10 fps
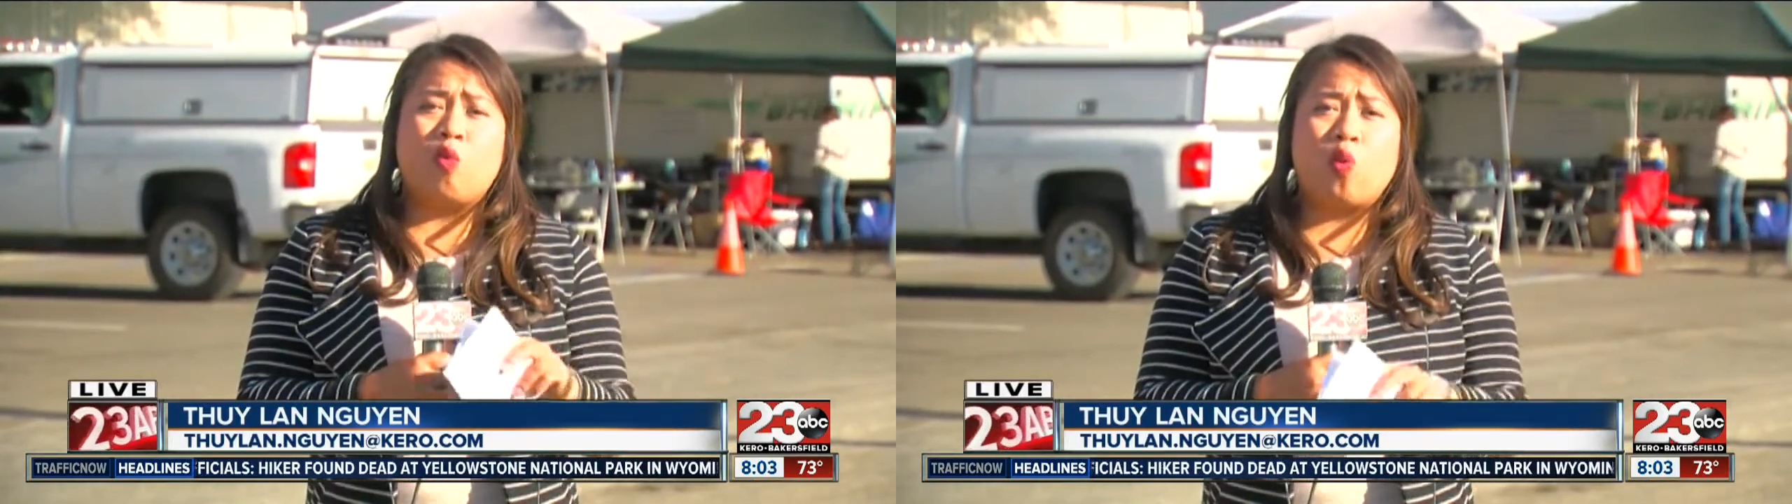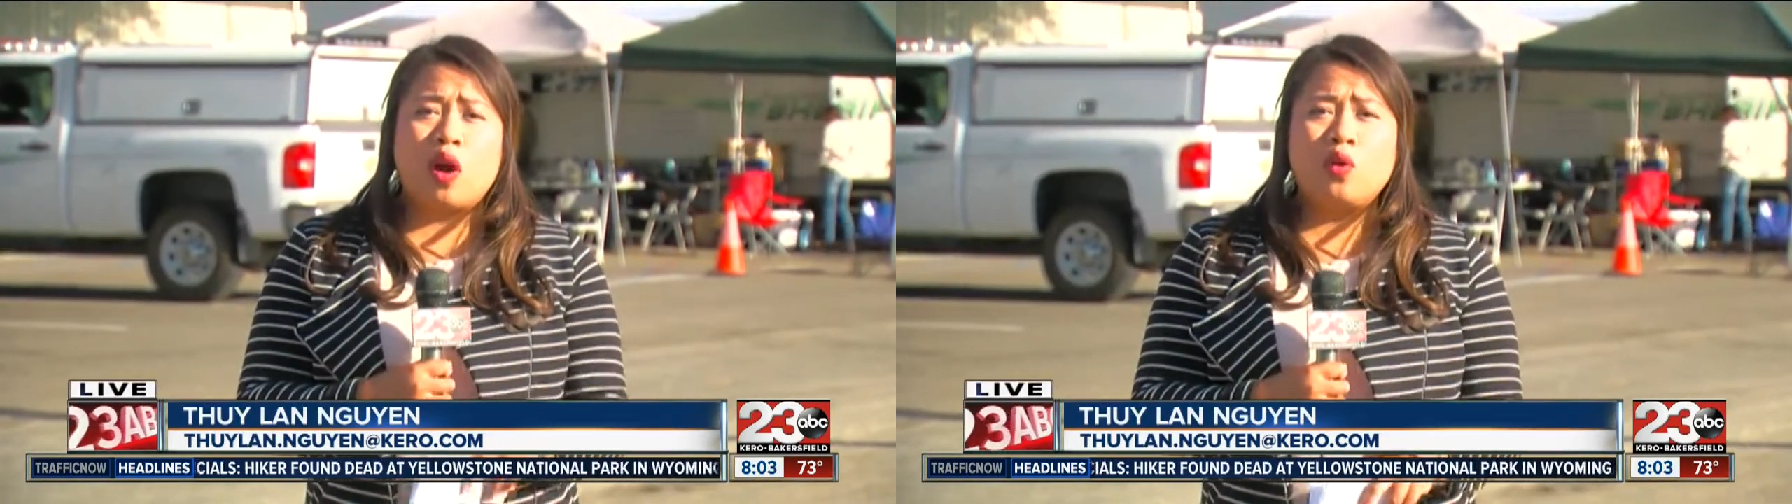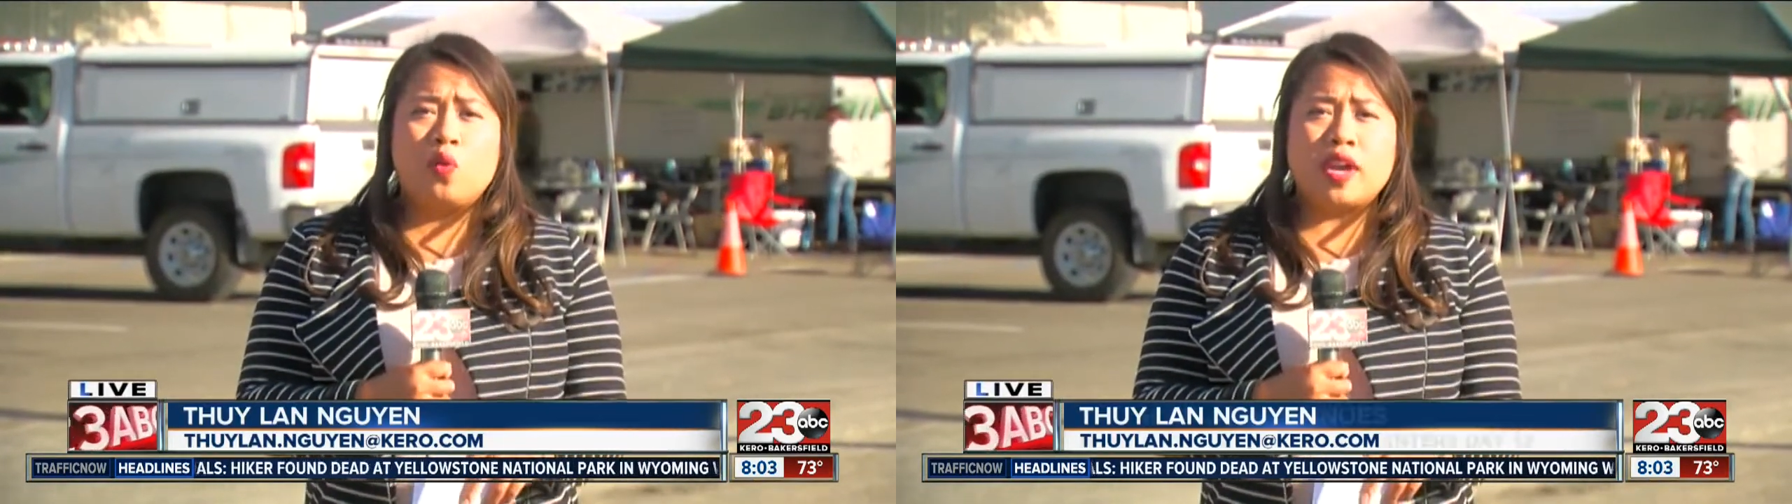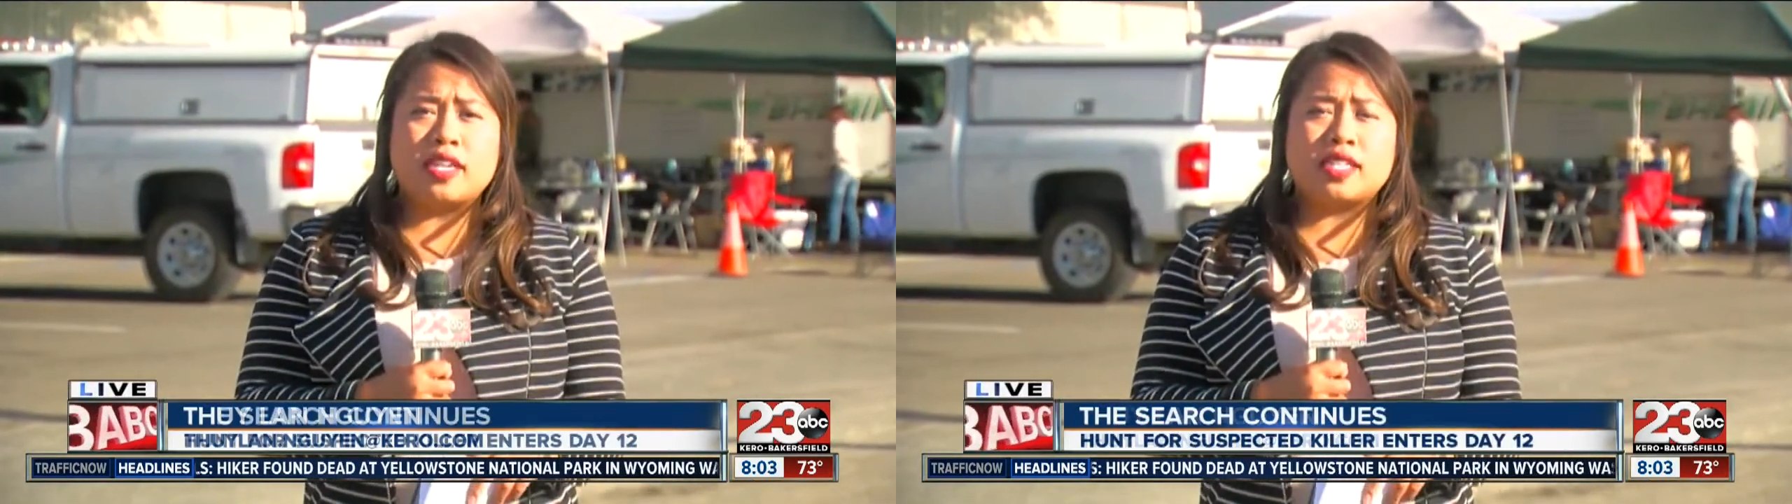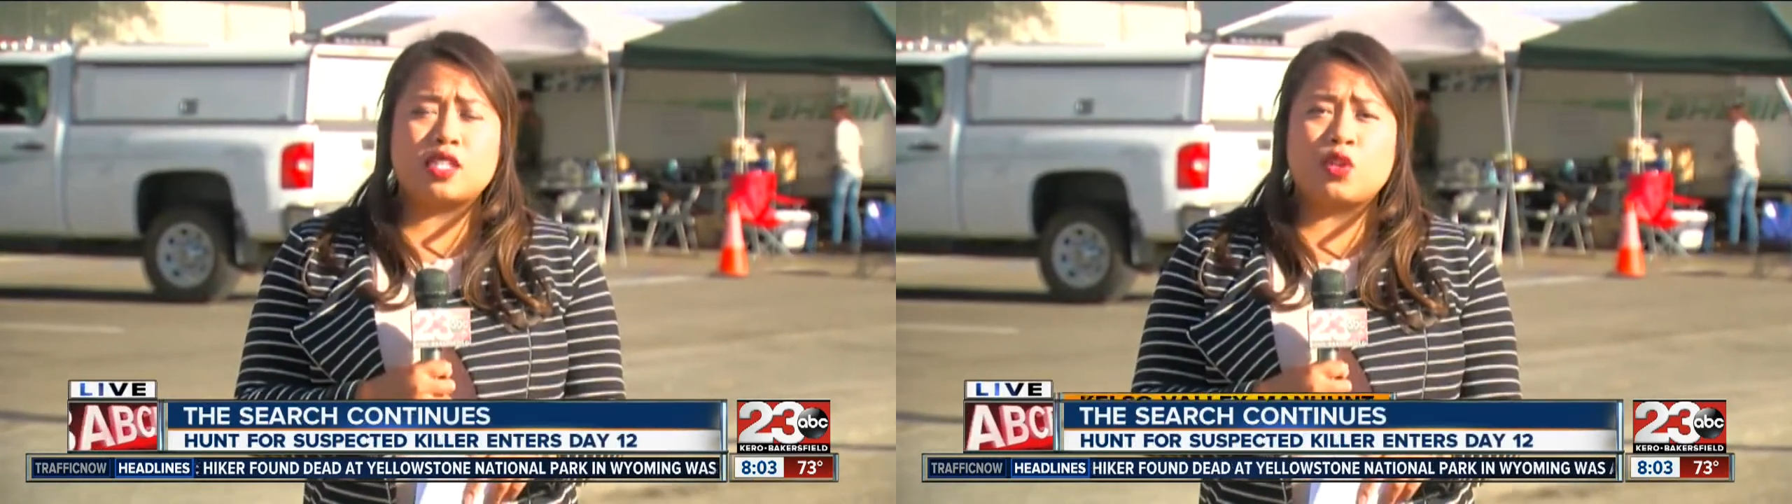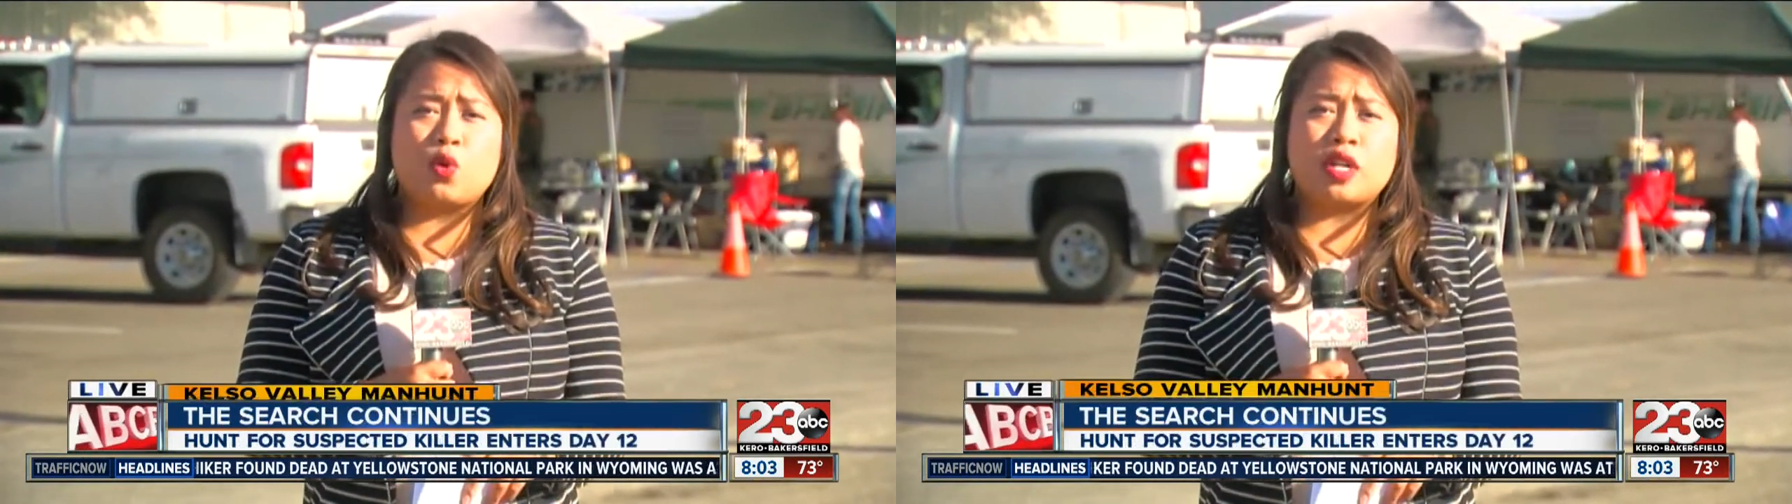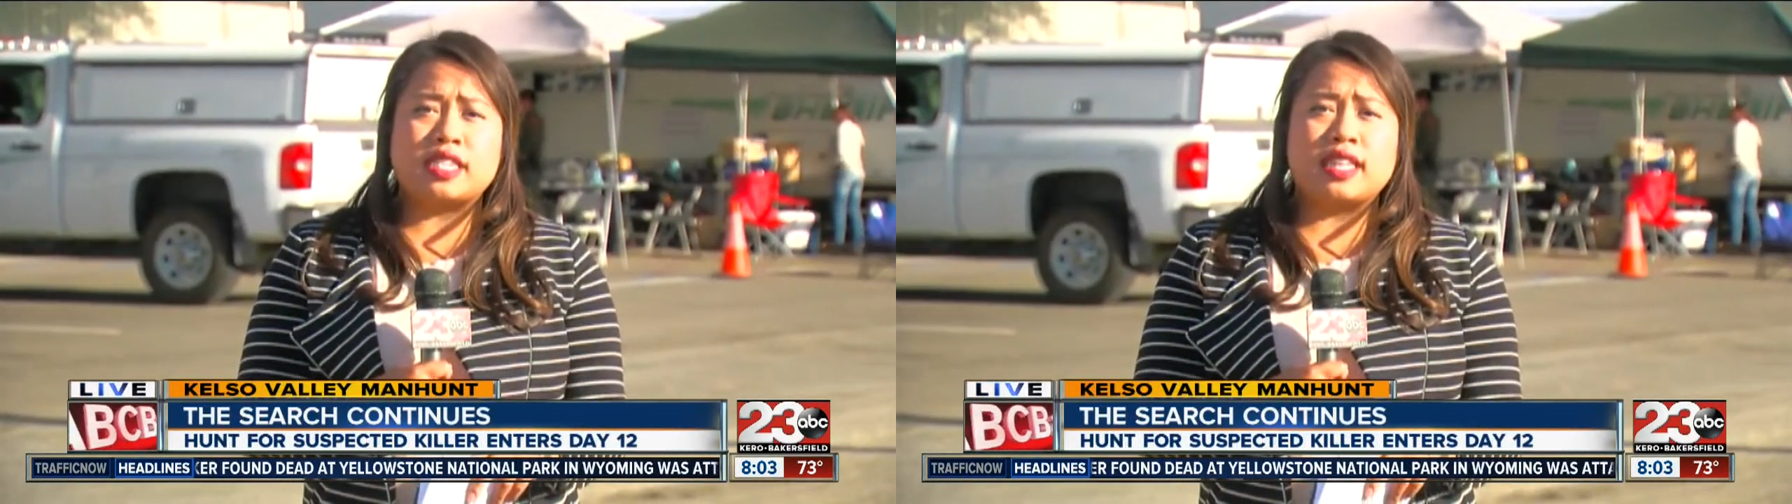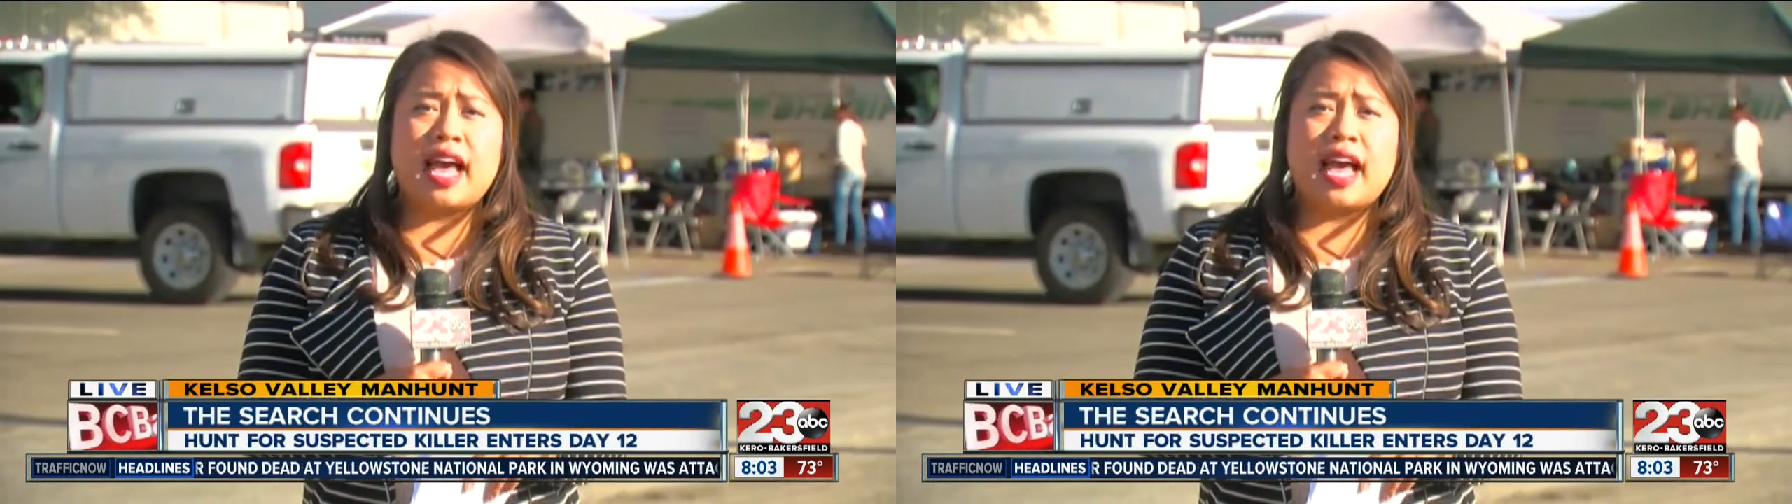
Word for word: one week since authorities